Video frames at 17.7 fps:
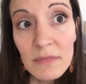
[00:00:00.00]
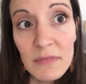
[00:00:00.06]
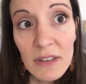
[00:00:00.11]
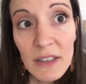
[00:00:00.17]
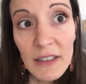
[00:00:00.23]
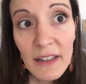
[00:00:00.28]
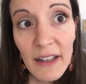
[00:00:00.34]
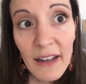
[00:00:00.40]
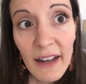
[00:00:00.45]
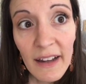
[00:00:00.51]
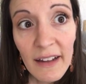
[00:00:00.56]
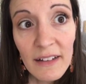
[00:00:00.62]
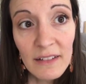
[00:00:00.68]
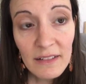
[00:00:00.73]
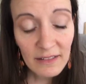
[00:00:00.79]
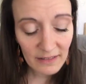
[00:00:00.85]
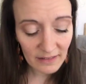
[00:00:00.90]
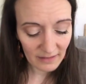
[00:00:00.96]
Look at that.
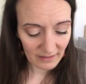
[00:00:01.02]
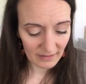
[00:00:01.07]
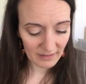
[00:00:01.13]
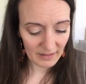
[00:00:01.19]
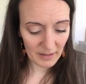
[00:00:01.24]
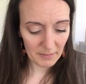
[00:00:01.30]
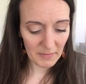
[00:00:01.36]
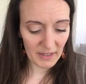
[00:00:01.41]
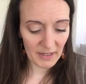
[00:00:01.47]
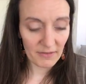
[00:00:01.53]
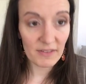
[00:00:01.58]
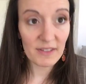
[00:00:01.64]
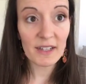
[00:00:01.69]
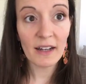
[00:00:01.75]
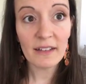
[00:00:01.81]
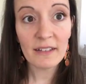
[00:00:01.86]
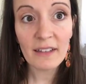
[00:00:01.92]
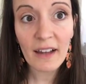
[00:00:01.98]
I'm not even
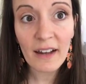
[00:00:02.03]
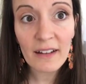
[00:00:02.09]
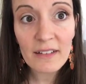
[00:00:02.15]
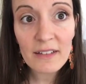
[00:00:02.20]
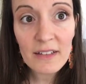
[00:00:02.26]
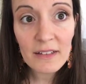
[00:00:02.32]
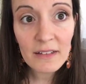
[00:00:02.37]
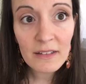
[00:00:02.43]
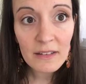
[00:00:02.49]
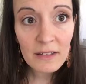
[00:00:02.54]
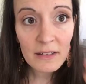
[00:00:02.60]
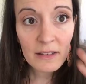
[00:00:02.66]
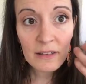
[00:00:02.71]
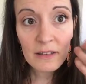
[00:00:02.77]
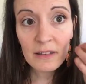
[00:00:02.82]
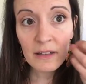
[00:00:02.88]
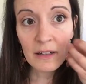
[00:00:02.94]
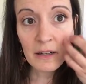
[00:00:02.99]
done yet.
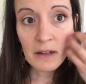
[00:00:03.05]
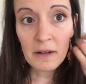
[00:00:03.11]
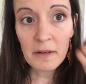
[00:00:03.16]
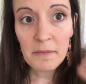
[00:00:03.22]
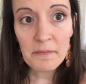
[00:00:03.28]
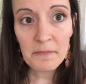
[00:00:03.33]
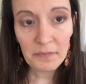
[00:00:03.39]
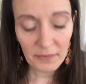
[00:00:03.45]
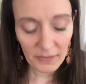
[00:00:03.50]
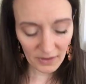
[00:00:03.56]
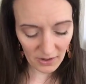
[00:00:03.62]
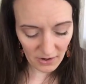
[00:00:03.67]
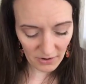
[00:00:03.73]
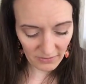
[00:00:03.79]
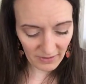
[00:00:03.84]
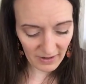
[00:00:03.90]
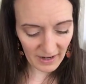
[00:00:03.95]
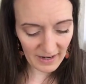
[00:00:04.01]

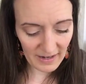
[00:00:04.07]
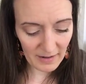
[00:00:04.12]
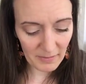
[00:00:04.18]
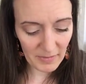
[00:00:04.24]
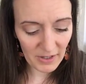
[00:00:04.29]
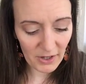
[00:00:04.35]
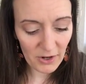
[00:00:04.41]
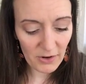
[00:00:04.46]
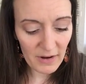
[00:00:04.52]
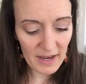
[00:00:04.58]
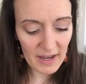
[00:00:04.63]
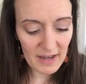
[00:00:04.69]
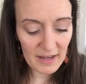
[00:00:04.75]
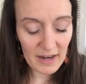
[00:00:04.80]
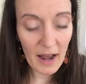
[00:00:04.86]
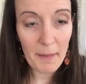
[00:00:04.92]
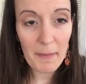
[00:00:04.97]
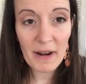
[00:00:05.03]
All right, I'm gonna go
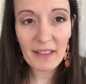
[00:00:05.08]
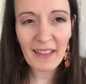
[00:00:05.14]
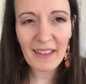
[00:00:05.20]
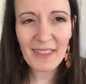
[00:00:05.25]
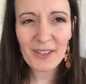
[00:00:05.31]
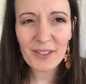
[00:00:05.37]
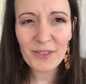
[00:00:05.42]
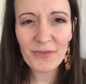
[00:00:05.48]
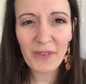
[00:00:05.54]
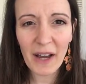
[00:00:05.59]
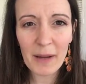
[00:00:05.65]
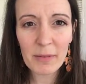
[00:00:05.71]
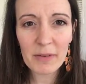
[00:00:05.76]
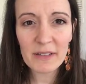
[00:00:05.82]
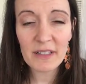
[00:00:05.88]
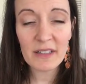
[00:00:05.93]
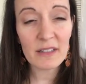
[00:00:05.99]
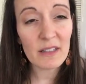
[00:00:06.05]
in. I'm gonna let those
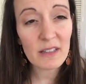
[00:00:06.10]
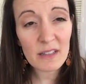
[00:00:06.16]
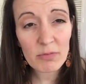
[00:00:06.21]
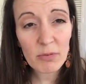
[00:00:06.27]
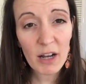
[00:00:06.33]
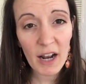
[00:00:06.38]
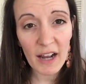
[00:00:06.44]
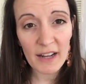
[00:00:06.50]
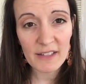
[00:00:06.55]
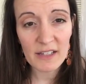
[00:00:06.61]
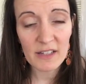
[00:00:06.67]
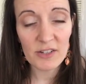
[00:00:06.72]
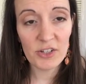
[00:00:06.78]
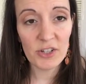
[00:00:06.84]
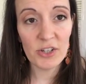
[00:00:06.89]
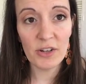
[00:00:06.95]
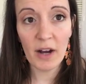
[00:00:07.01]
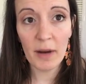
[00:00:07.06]
fibers, this is what I tend
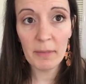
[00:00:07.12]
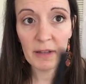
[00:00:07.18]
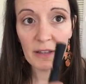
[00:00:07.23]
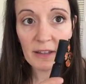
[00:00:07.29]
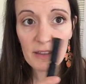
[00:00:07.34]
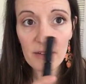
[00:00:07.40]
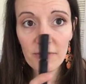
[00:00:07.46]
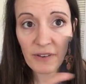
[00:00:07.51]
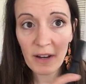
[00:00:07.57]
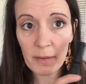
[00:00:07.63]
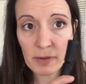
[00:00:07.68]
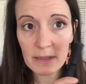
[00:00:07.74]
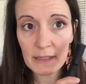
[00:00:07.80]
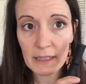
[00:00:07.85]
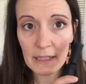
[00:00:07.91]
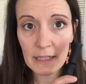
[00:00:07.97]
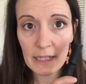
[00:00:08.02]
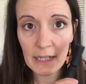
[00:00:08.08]
to do. I'm gonna let the
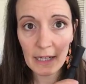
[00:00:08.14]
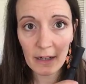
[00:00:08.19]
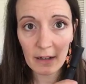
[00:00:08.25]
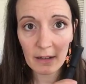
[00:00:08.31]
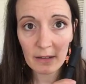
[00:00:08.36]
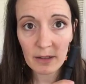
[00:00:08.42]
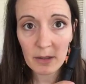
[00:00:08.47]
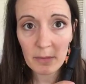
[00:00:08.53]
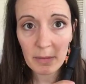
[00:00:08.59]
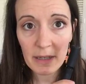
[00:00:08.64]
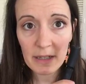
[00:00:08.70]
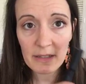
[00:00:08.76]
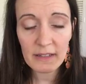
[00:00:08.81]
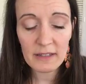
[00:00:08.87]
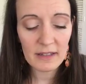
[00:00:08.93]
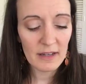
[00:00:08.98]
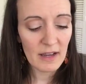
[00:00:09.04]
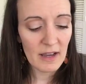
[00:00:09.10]
fibers adhere a little
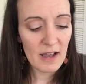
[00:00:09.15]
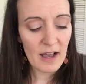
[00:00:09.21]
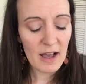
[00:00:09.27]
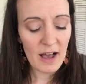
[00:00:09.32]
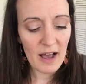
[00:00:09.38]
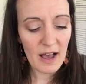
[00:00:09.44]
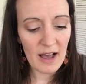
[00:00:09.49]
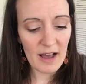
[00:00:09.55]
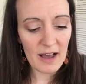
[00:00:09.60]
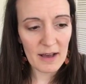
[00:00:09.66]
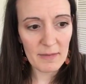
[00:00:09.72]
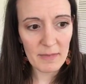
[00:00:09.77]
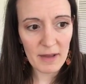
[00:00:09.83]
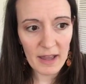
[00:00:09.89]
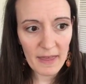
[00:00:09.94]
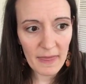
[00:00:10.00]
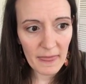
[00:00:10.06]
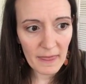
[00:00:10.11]
bit
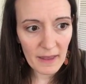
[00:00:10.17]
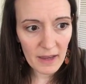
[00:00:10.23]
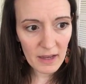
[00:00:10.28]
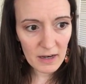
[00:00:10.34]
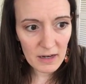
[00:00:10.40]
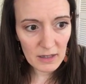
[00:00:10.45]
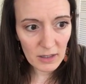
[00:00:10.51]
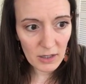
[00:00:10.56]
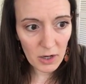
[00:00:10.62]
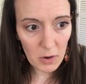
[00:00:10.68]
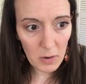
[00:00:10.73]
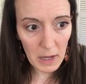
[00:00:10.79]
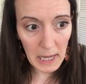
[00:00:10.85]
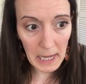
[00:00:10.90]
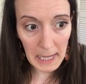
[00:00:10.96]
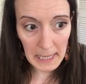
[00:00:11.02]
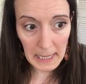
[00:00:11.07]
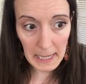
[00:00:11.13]
and then go
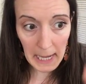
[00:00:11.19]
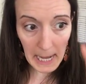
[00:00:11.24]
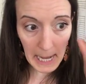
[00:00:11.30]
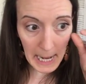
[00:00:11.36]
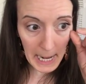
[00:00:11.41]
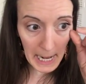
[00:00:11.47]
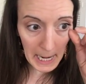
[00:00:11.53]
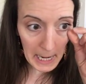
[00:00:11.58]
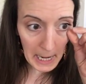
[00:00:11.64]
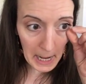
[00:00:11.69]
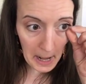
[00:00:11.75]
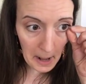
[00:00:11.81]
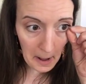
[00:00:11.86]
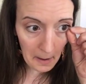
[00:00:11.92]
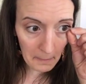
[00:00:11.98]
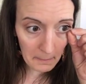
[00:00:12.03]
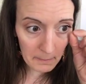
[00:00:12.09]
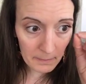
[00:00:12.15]
in
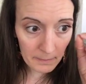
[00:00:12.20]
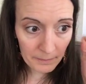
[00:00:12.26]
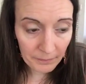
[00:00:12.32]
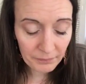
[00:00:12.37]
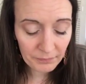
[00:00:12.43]
and